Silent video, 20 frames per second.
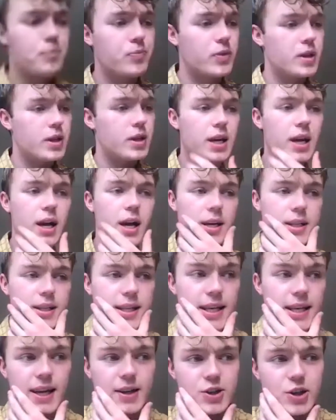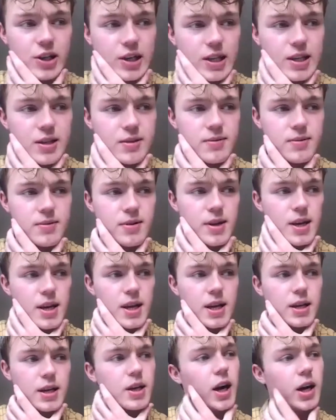Yeah, it did actually.
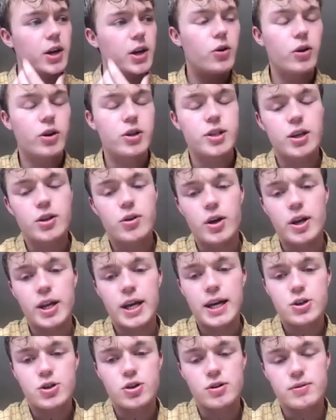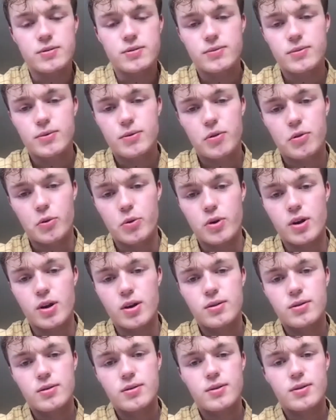I got an agent through it.
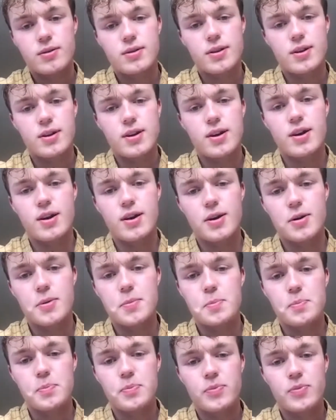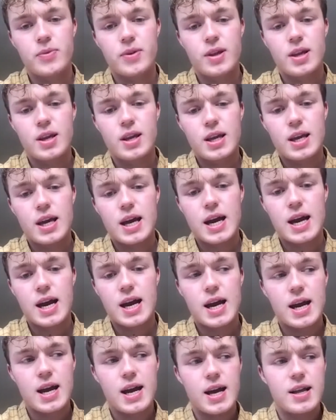Right.
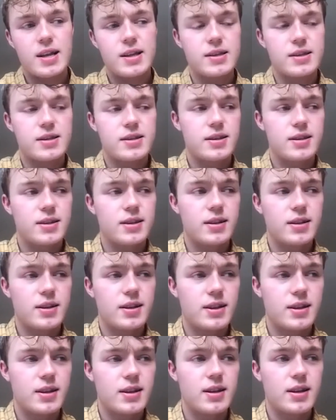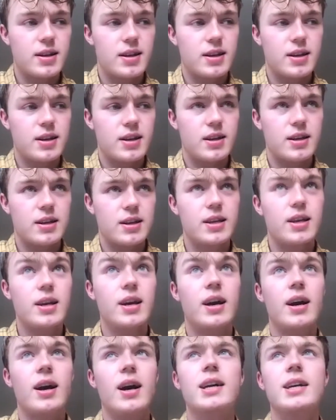And
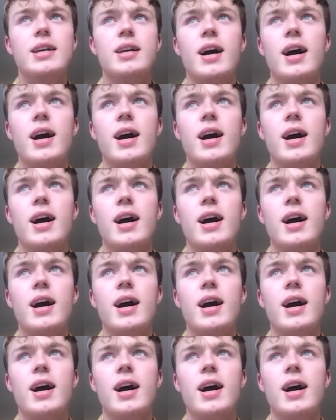yeah, it